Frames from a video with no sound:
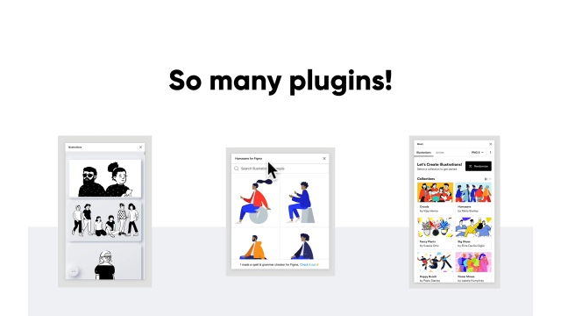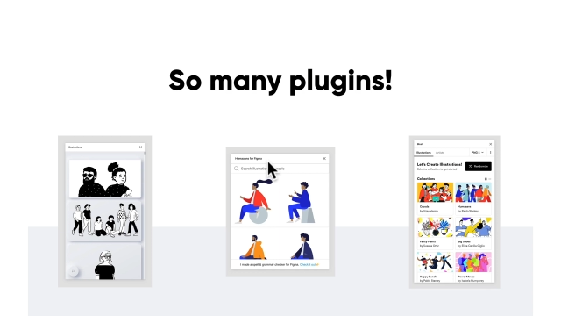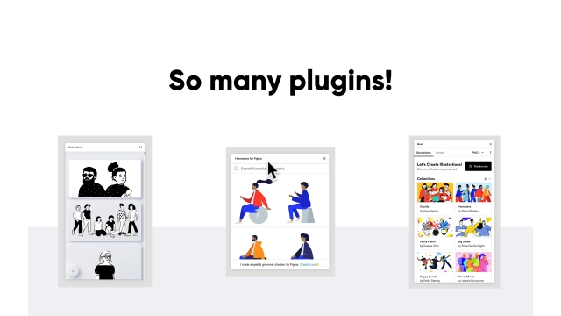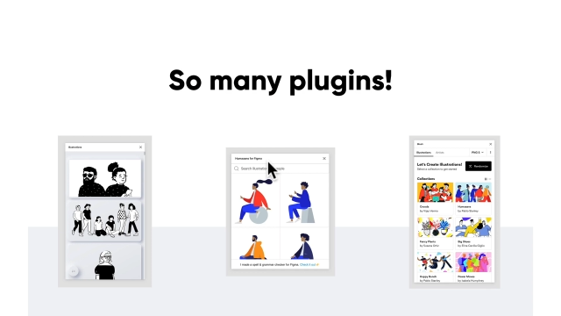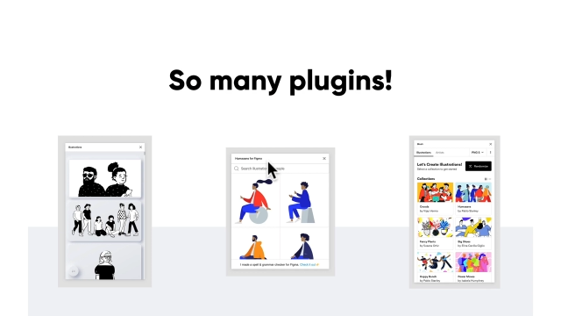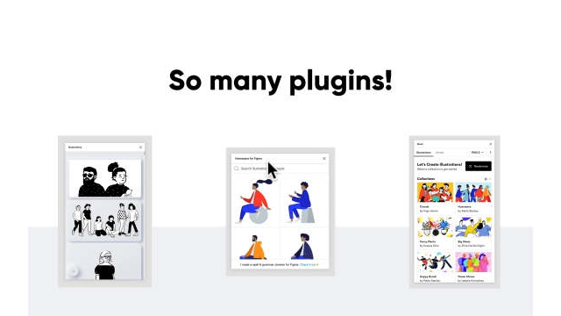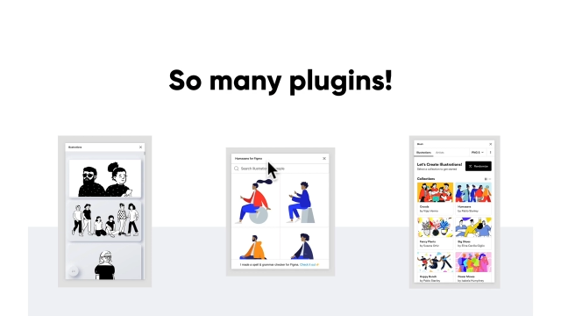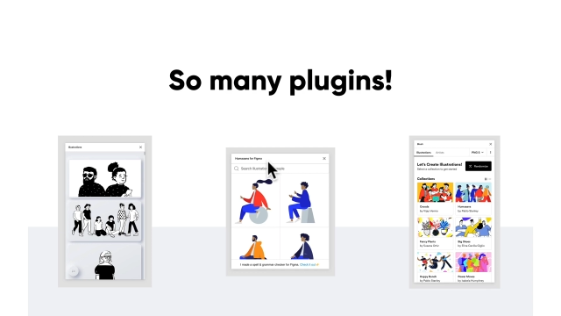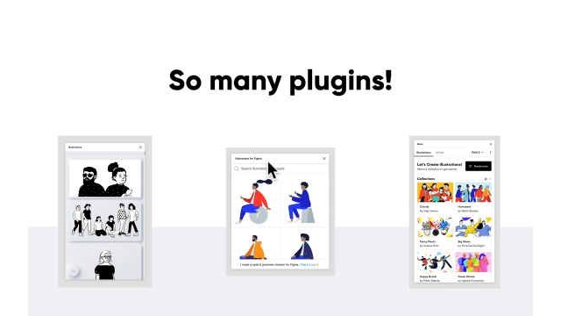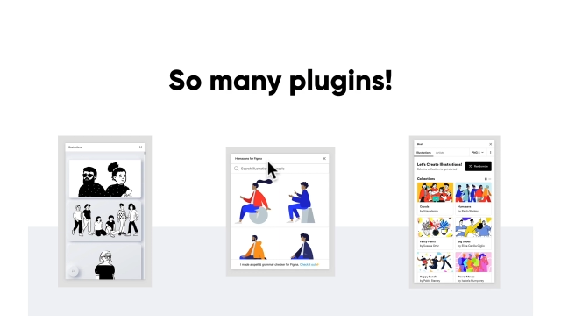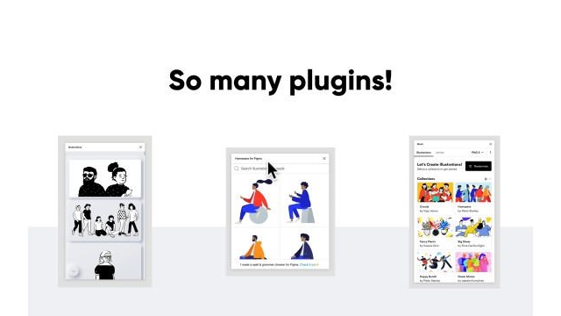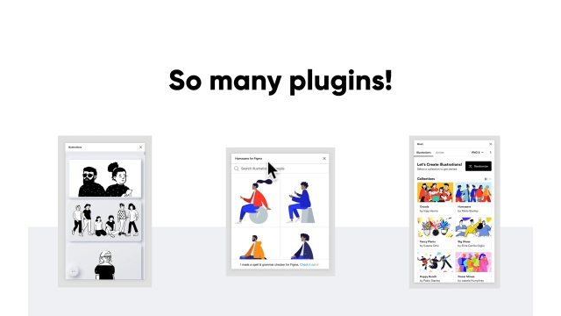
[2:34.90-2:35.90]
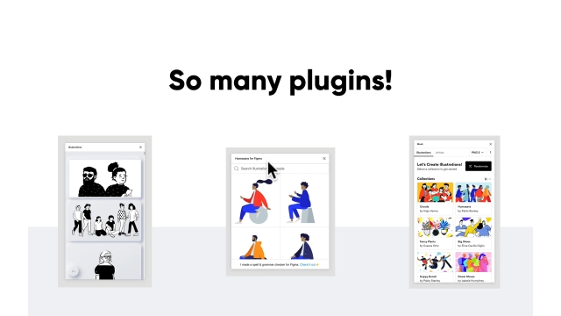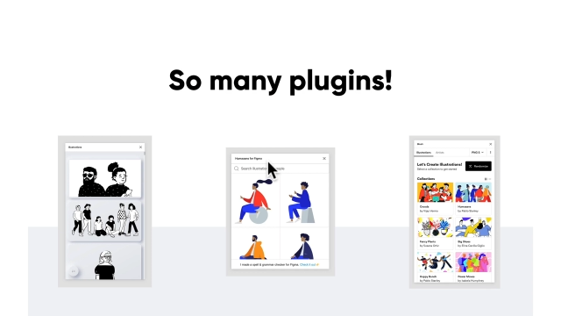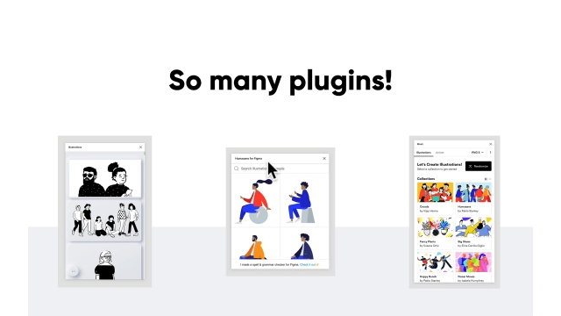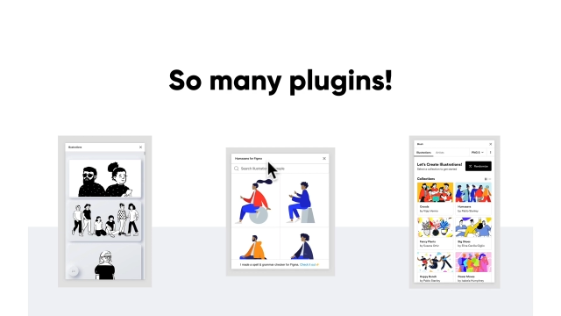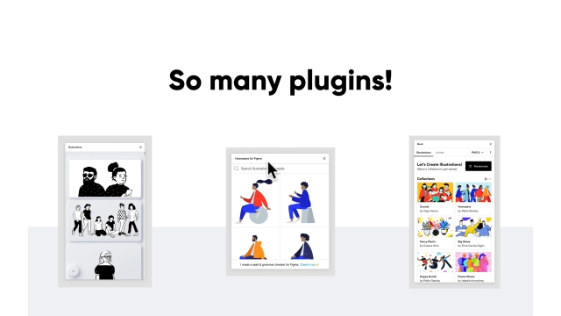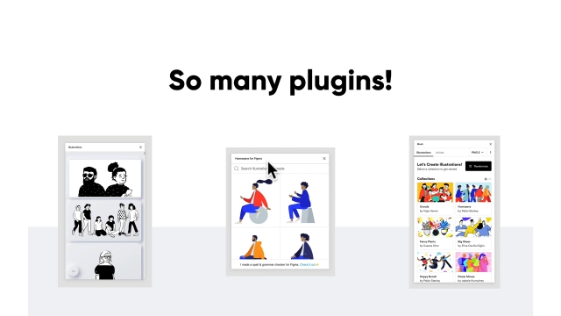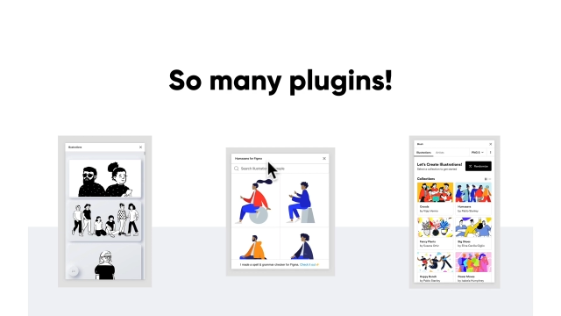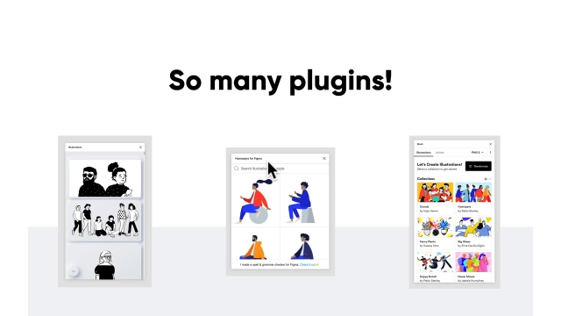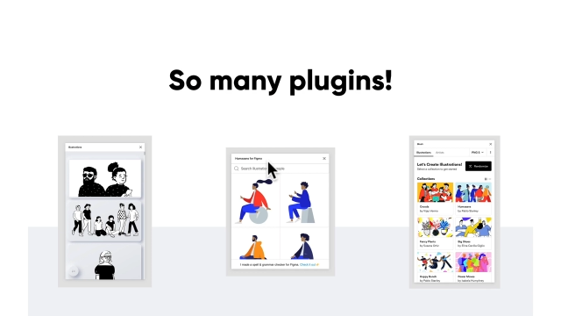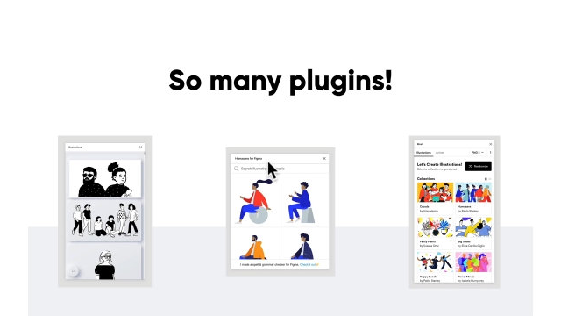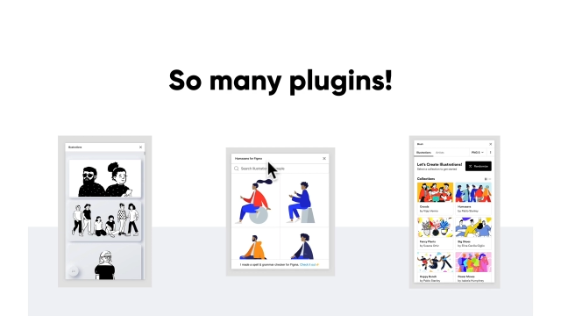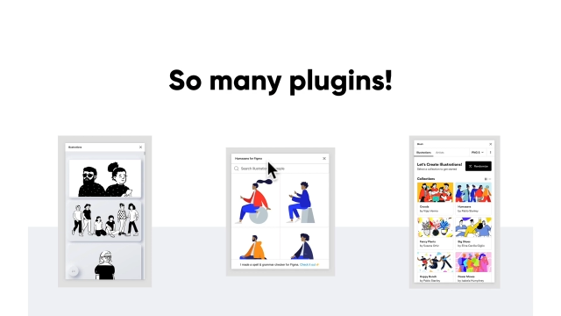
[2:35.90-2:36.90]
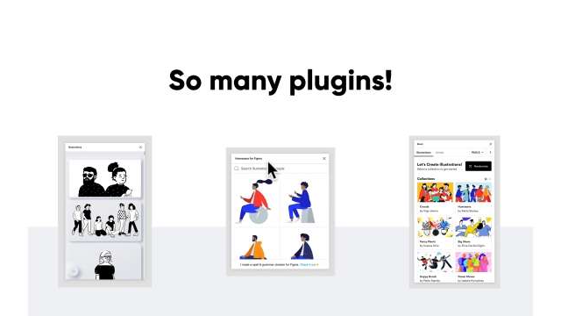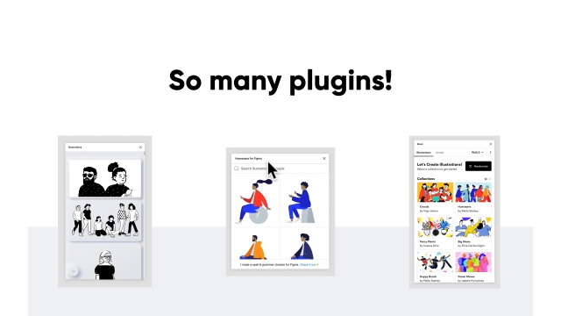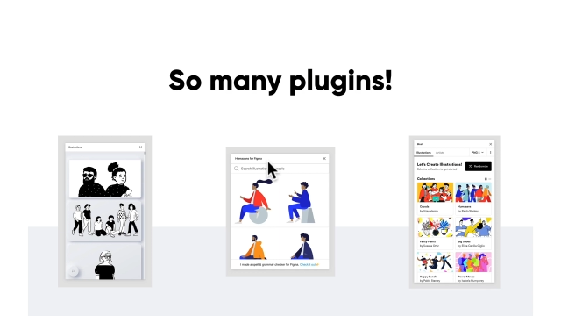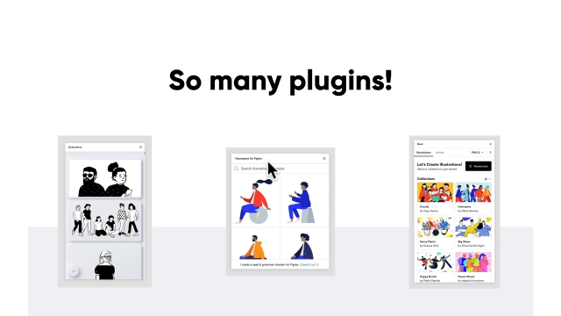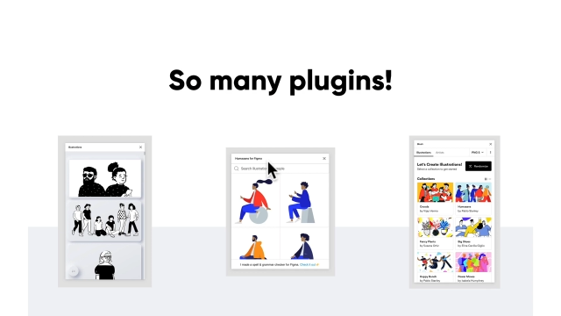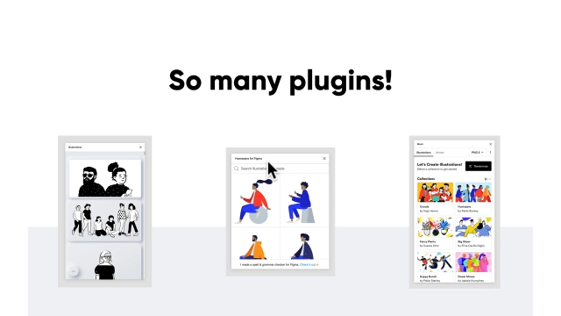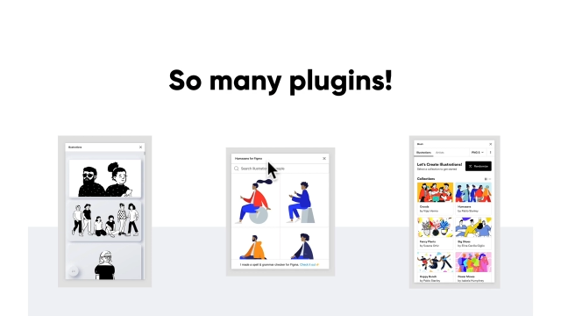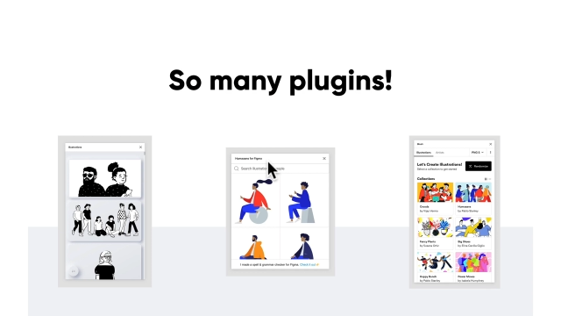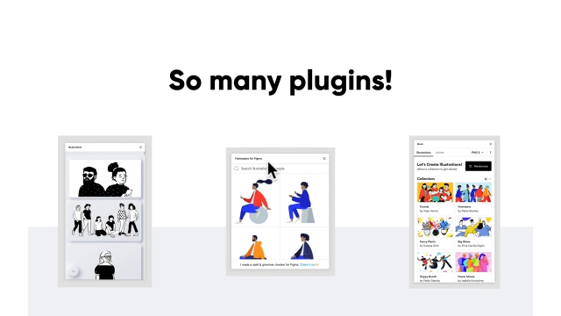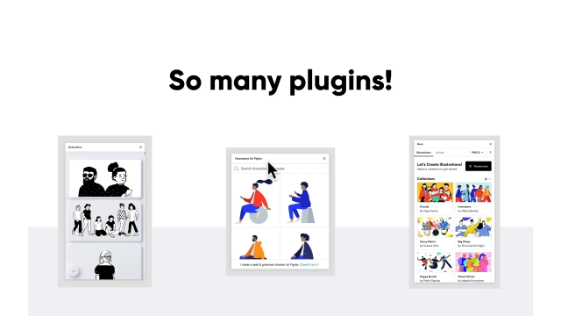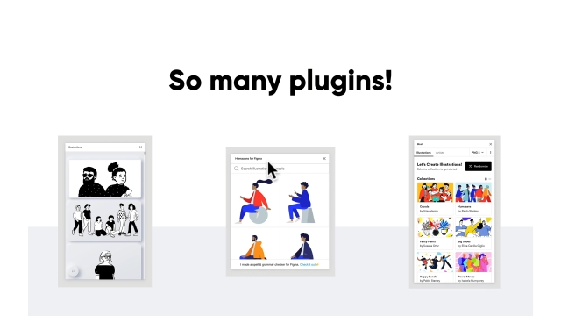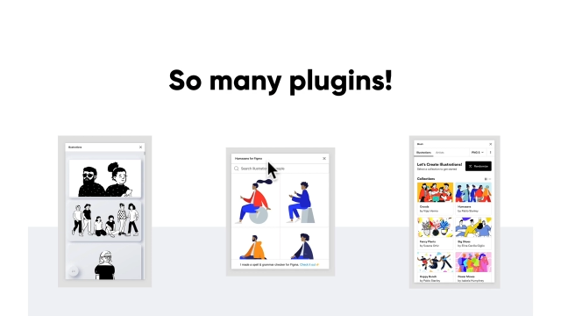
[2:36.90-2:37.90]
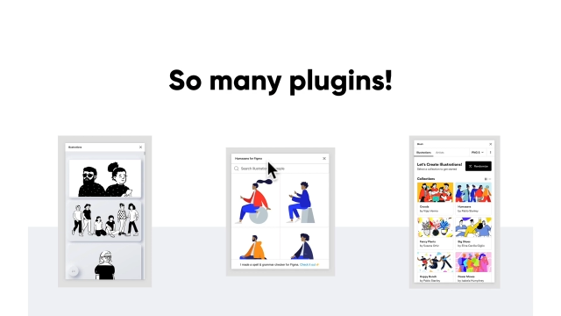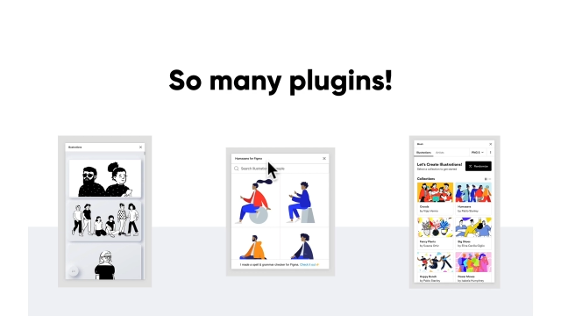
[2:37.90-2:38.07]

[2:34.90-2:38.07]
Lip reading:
[unreadable: no face in view]